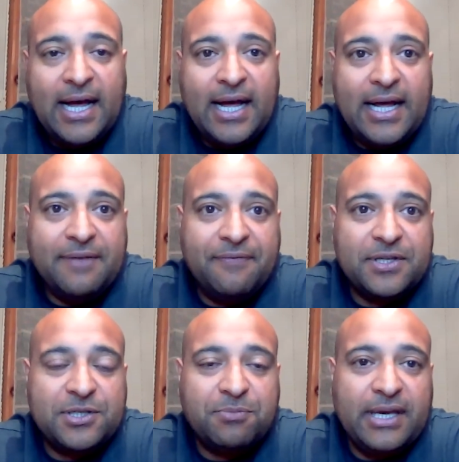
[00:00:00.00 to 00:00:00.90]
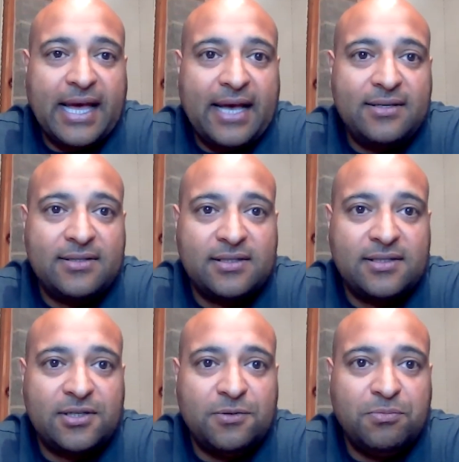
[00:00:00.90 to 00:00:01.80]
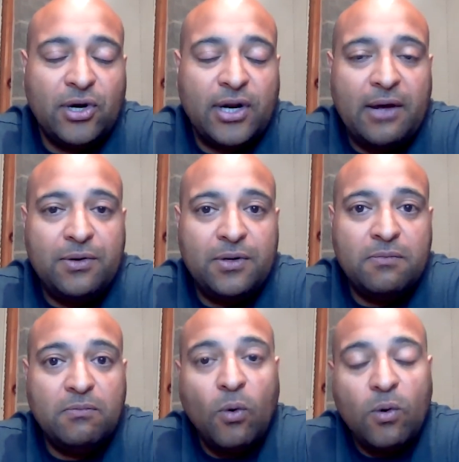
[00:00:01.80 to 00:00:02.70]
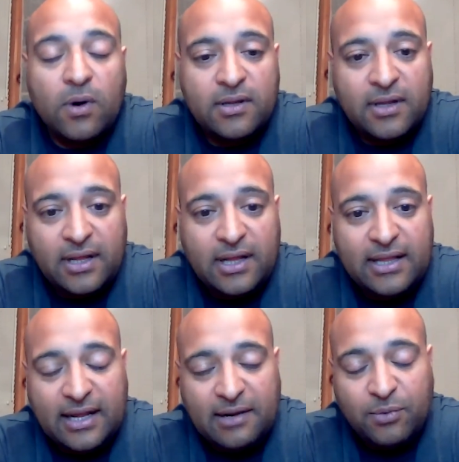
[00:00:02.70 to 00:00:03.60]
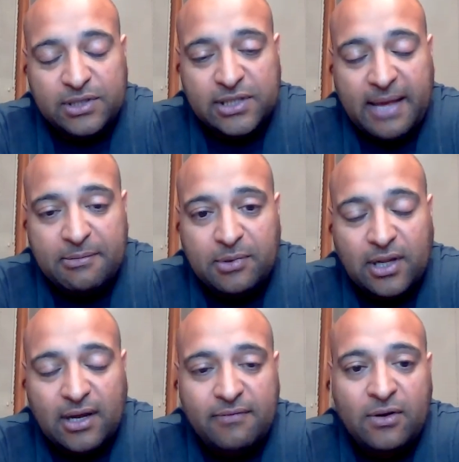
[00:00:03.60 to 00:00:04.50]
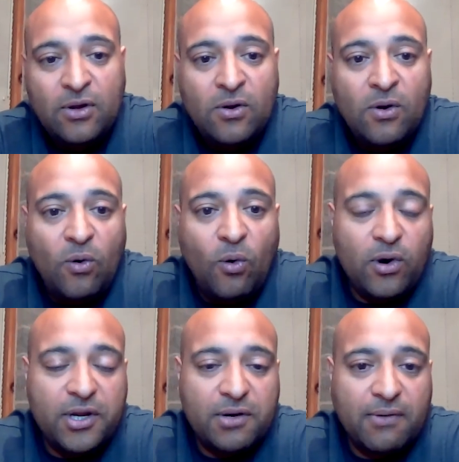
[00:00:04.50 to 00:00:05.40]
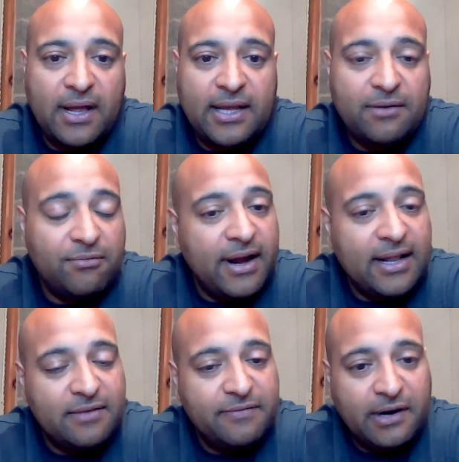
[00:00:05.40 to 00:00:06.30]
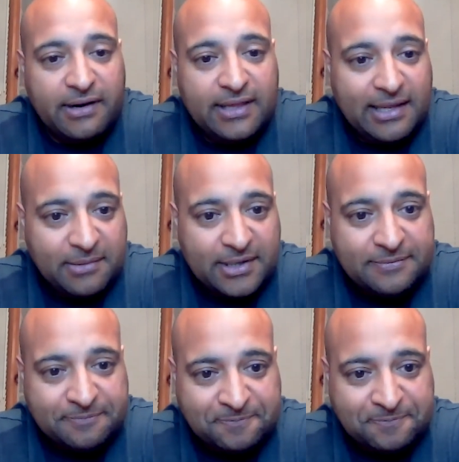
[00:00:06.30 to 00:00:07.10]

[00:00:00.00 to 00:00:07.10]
If it's being asked to put out more than it's capable of, or you're writing it right at the very limit.